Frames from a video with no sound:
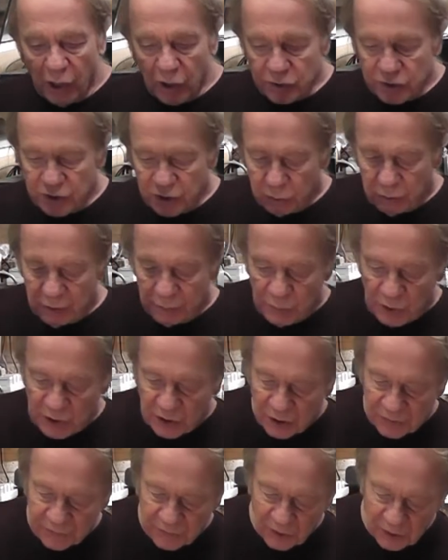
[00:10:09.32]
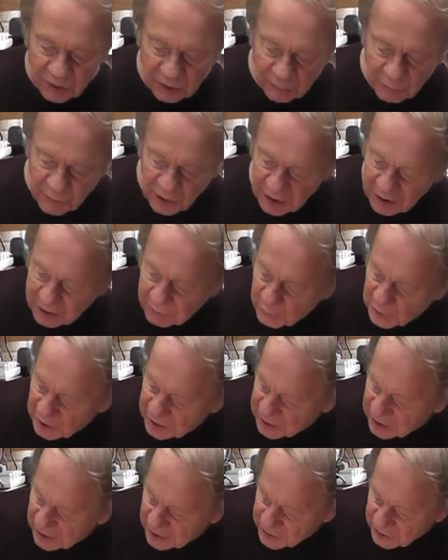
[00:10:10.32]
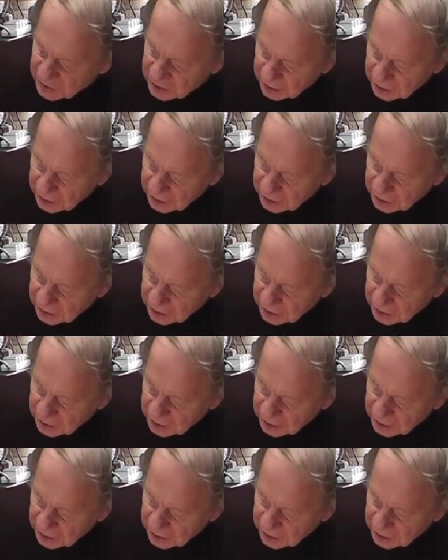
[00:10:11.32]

boombox equipment I've got on